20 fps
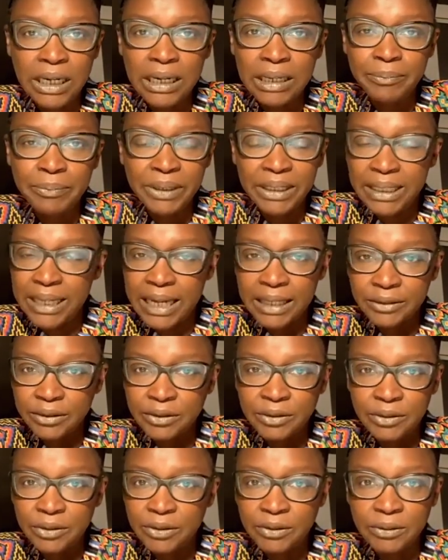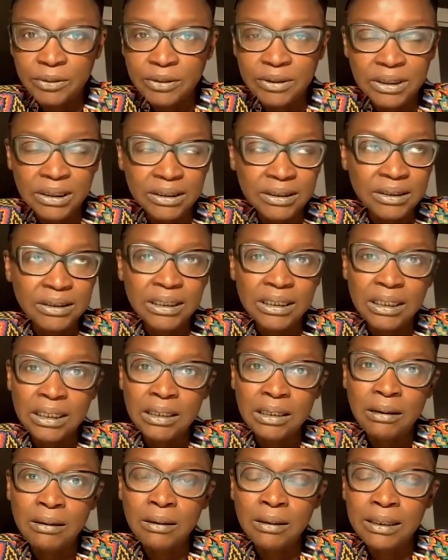began to do these
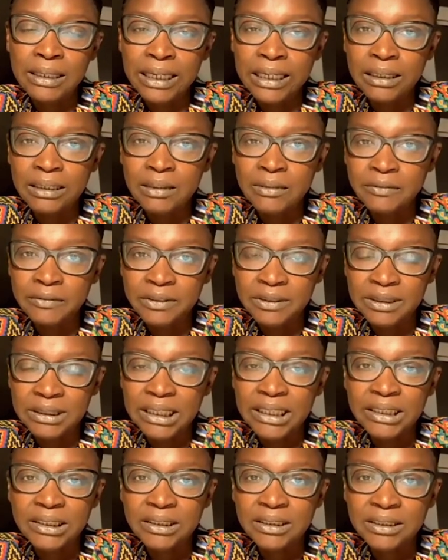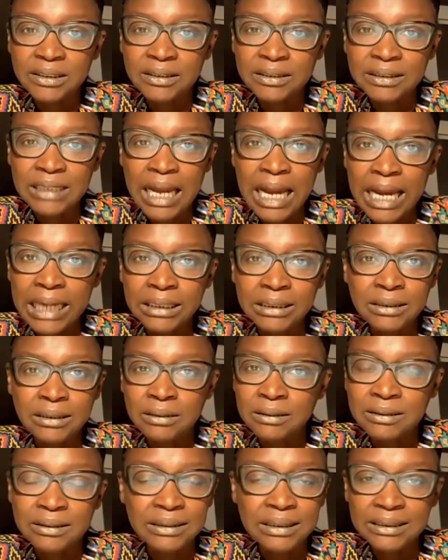online conversations, I
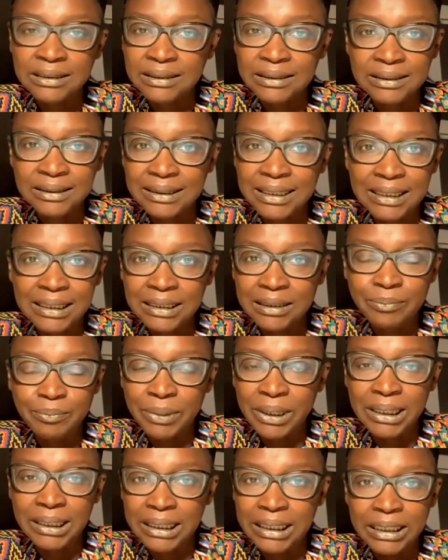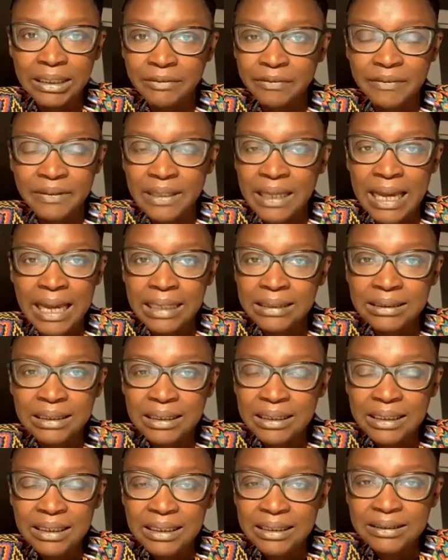don't necessarily believe that
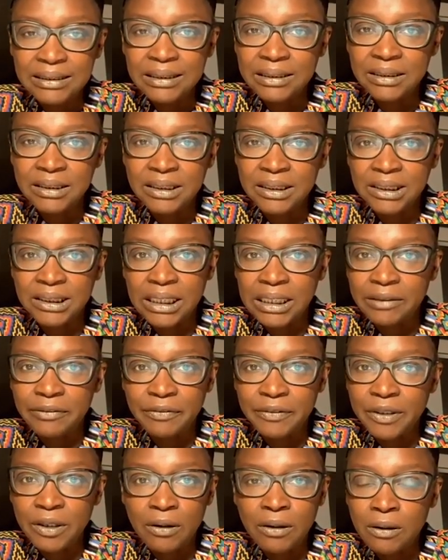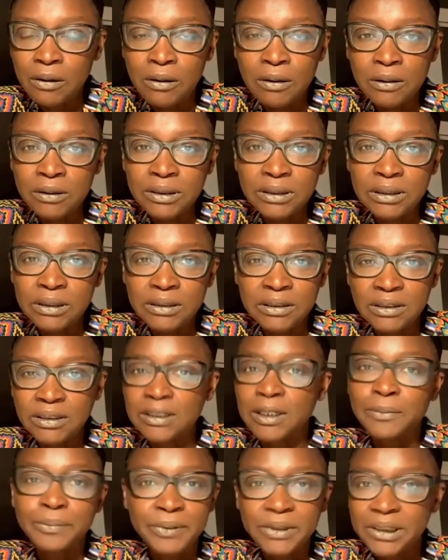the shift or the
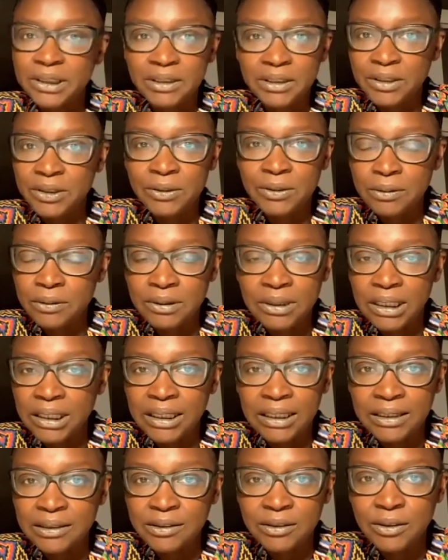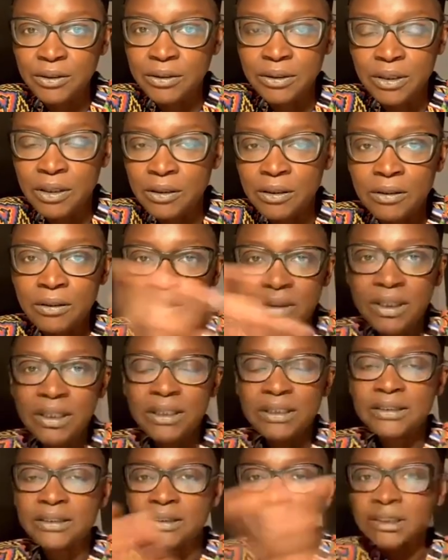substitute is, you know,
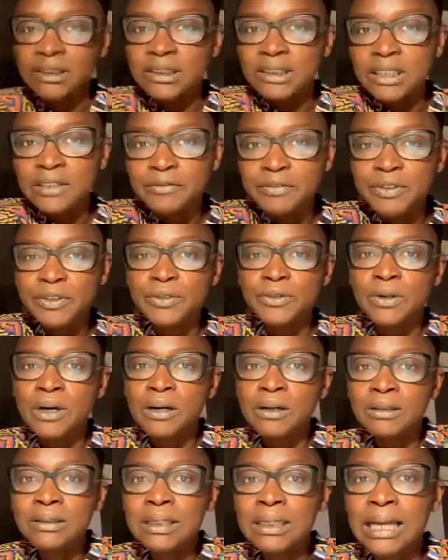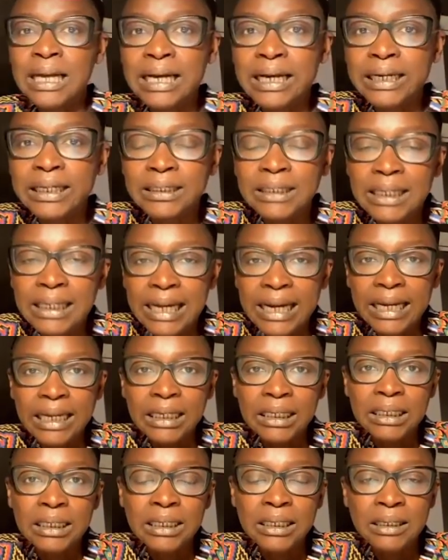the shift to online,
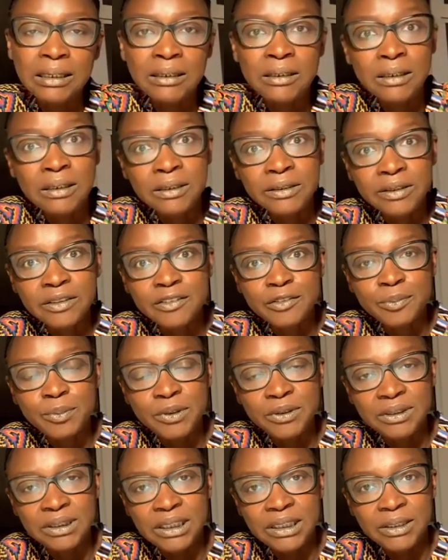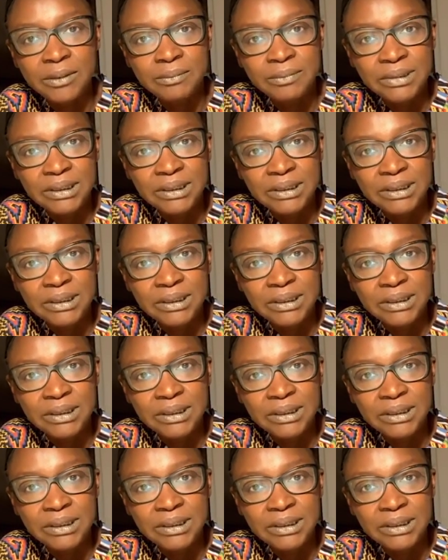like a lot of museums